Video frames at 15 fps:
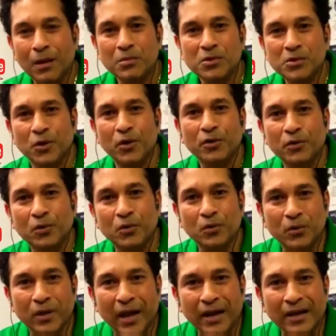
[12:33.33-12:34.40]
And I'm sure
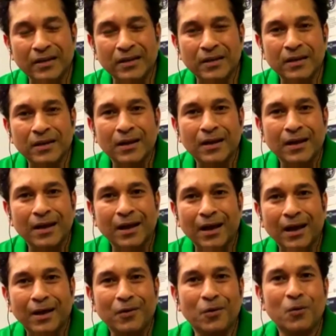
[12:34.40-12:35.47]
you know that.
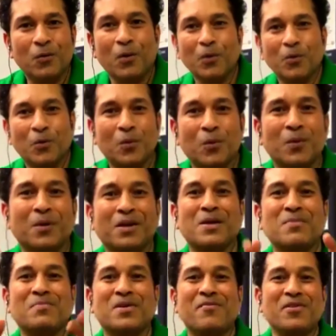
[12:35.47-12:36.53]
I don't want to
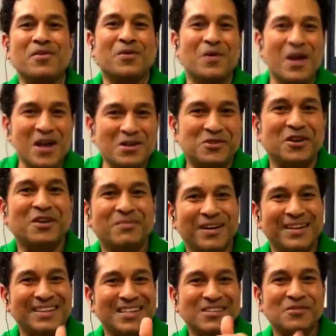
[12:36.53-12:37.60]
keep giving you a
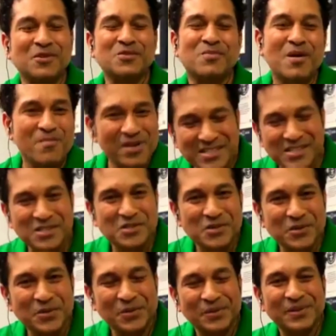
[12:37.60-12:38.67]
lecture, but this was my
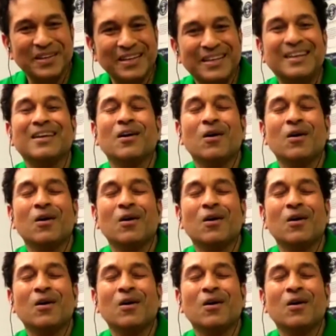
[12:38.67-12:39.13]
message to you.